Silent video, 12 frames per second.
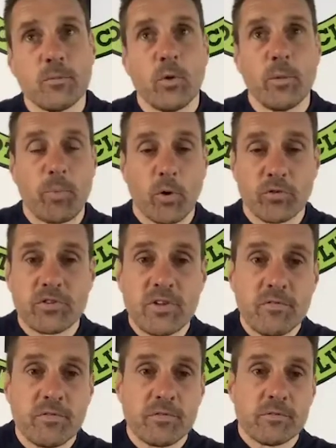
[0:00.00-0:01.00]
we're
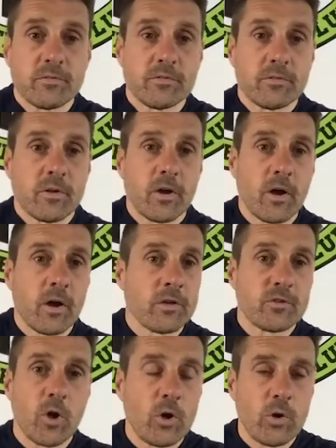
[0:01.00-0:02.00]
positive. It's
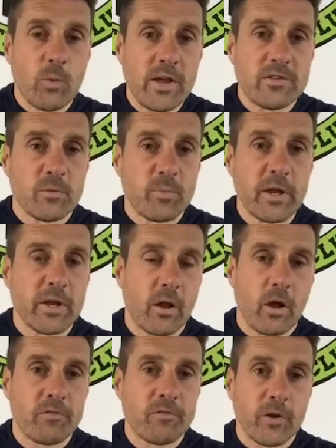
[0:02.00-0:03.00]
the only way to be in
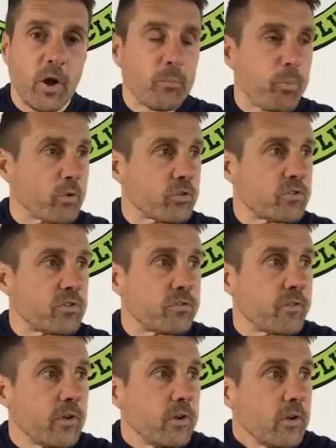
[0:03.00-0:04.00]
life, positive
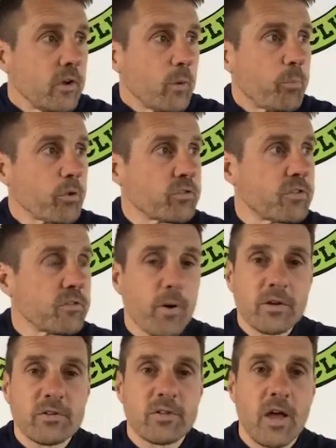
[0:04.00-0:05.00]

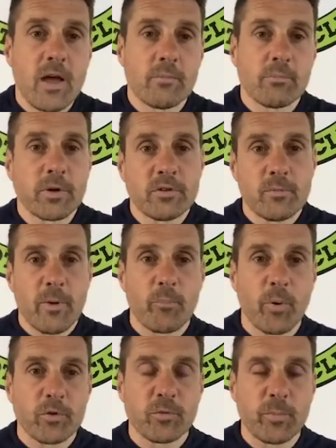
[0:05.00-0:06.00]
mindset brings about
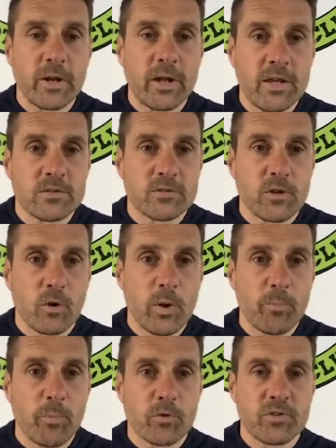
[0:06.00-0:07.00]
possibilities. So we're
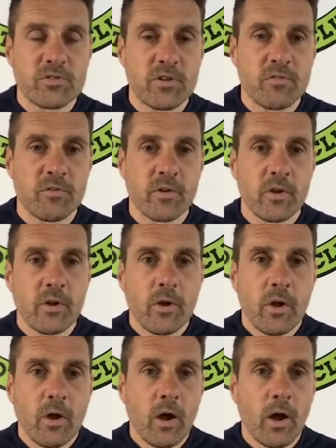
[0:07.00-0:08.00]
positive,
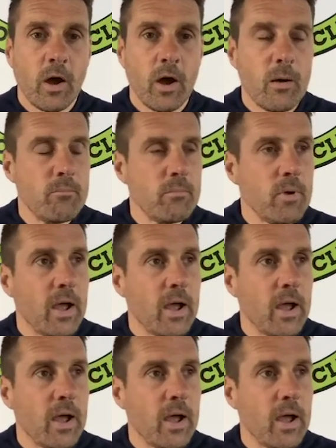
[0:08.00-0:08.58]
and